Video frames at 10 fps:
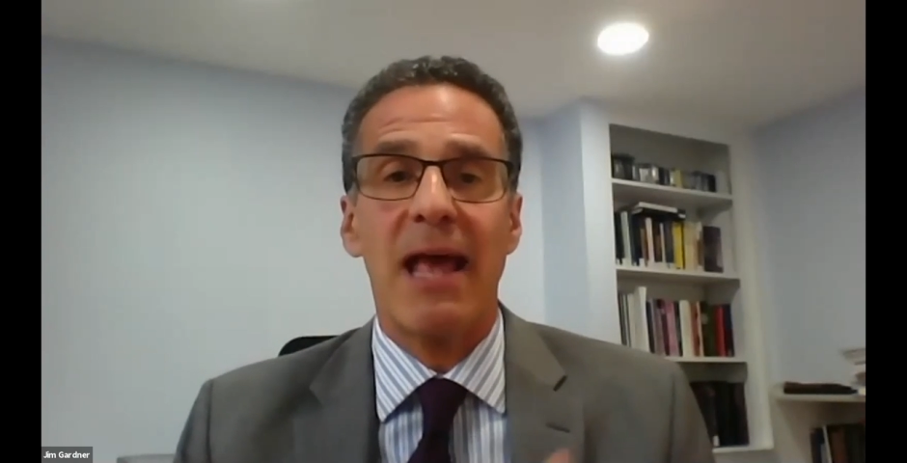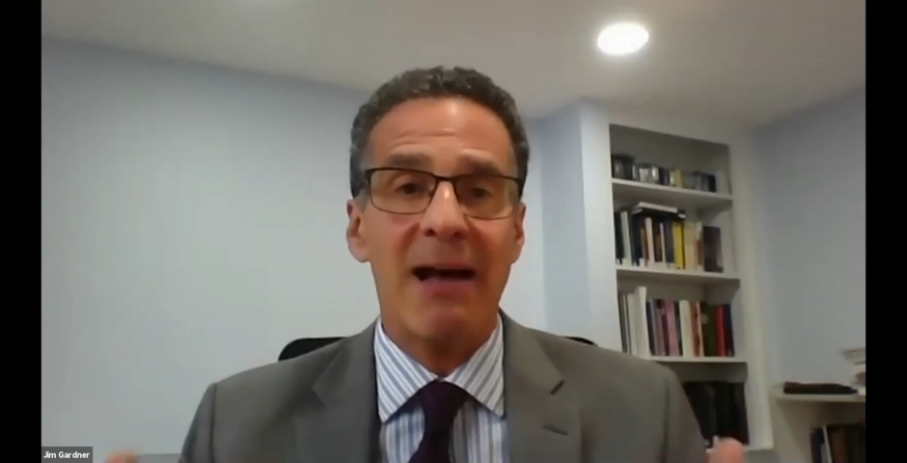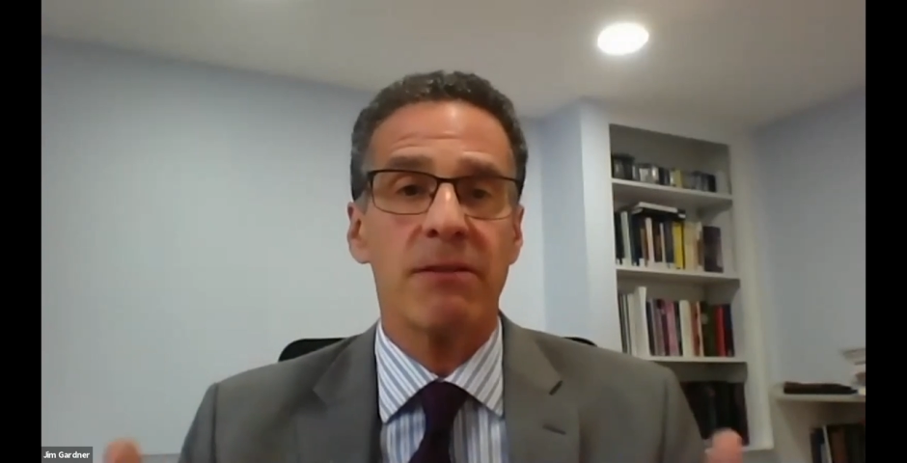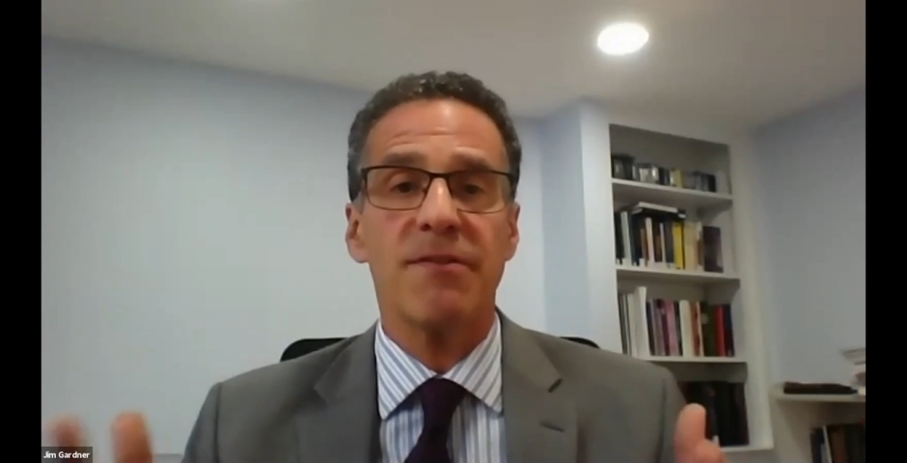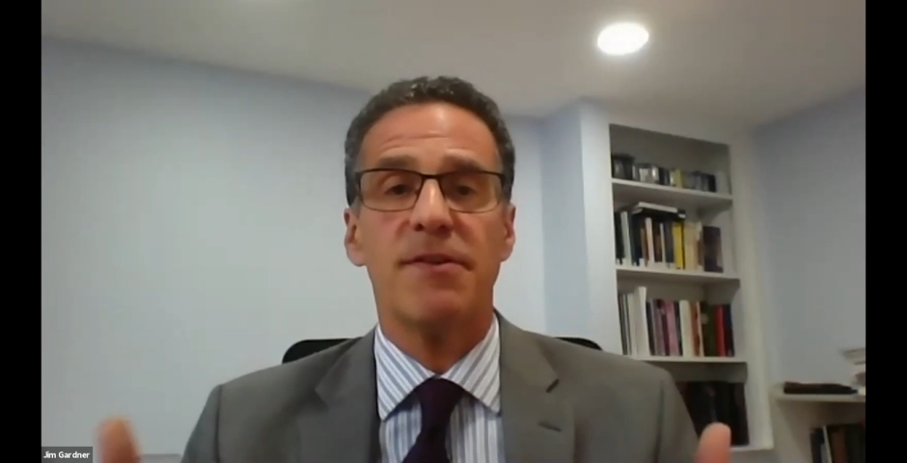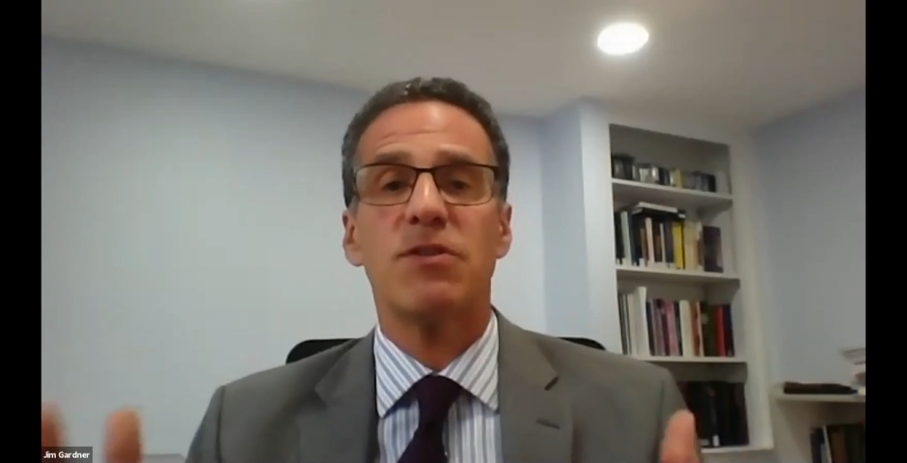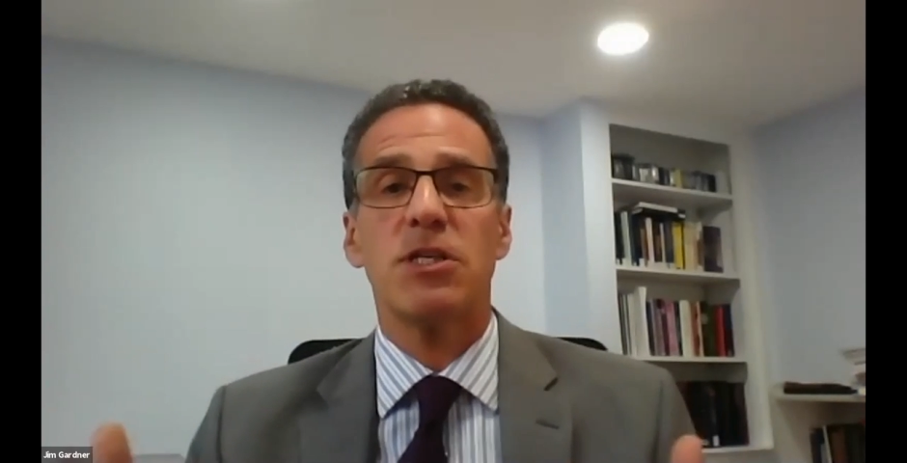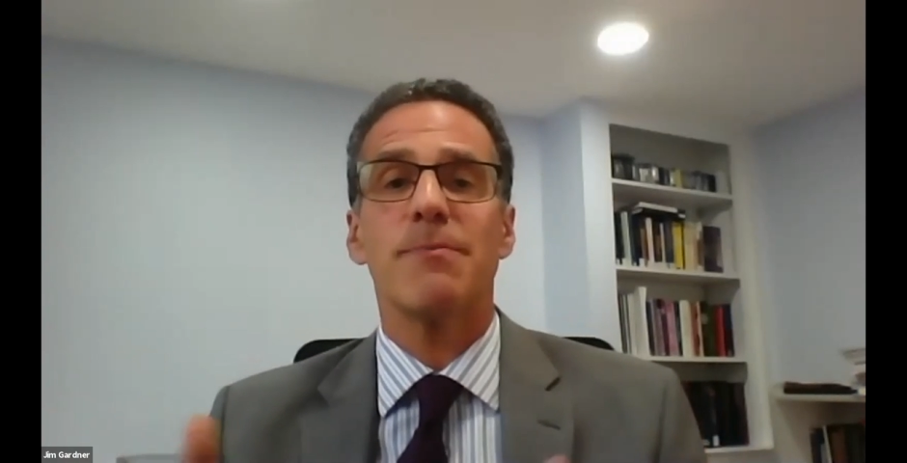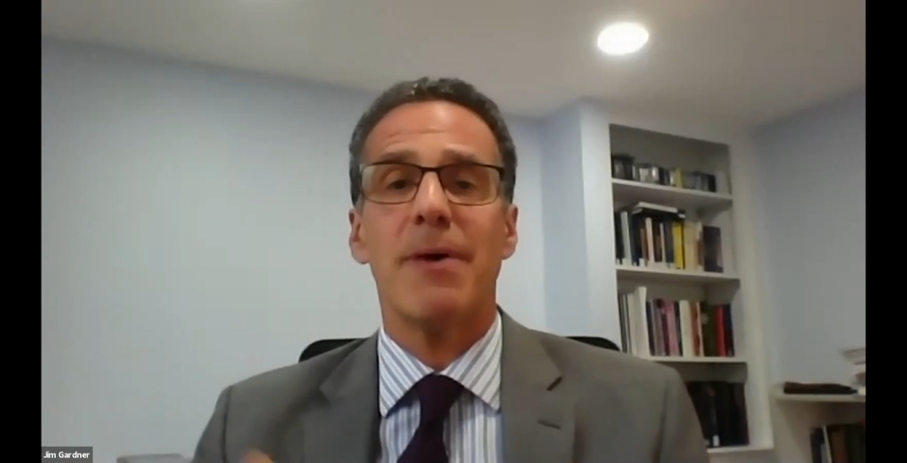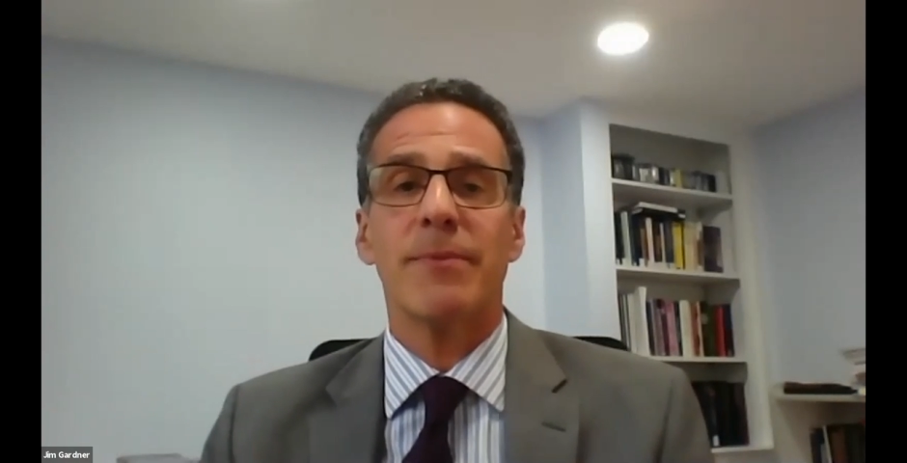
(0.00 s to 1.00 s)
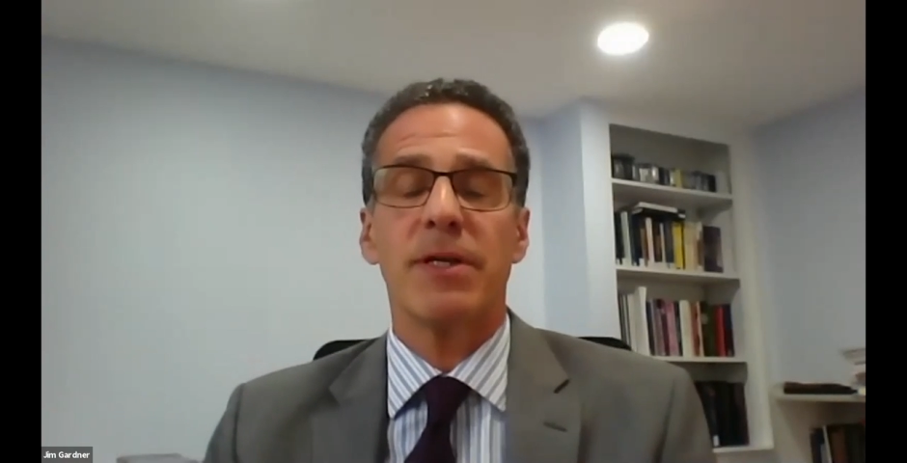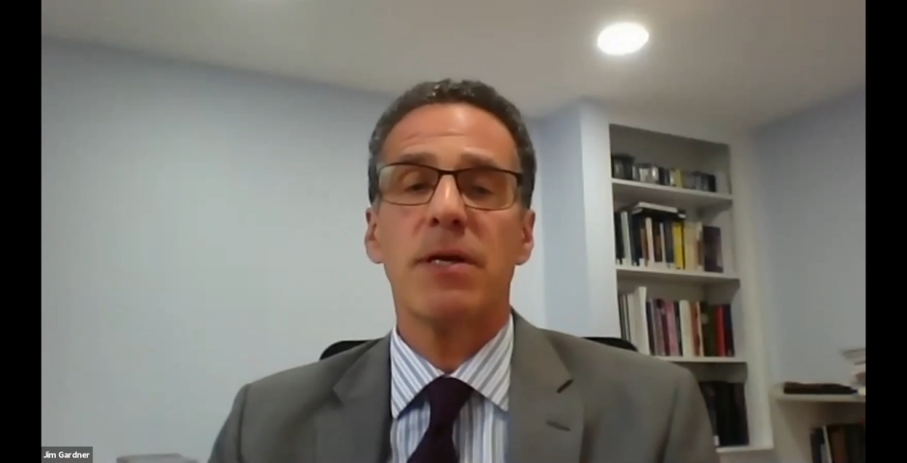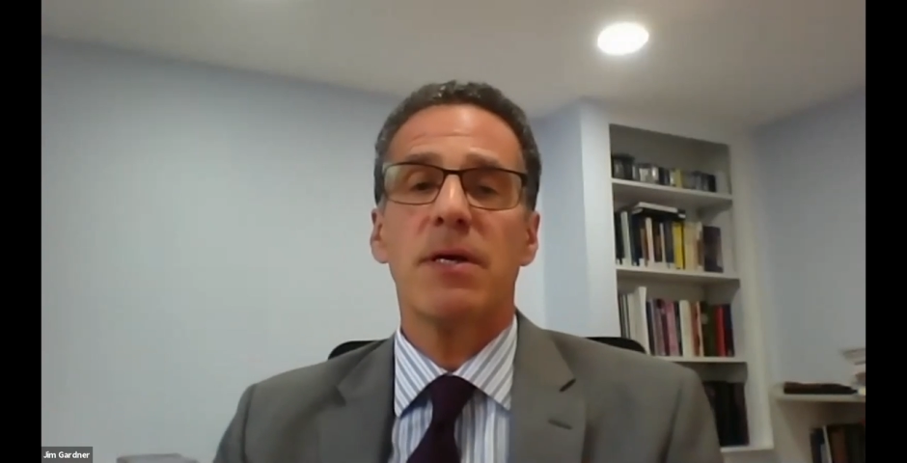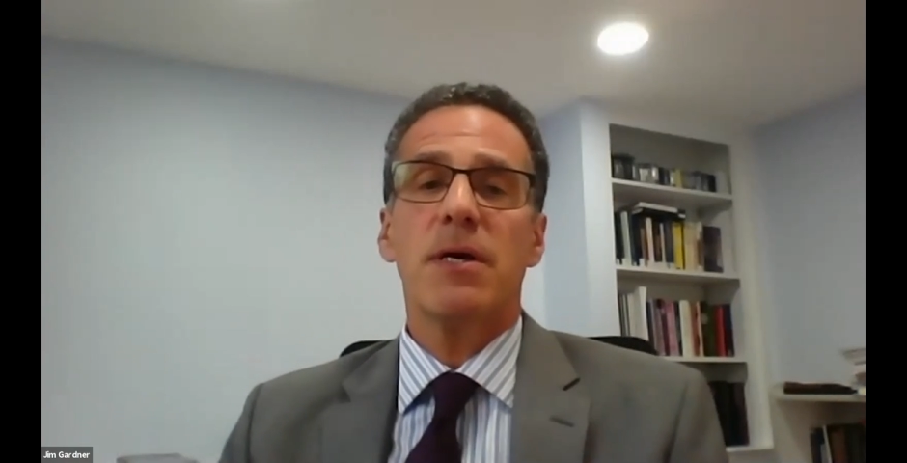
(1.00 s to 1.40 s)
and the 15th Amendment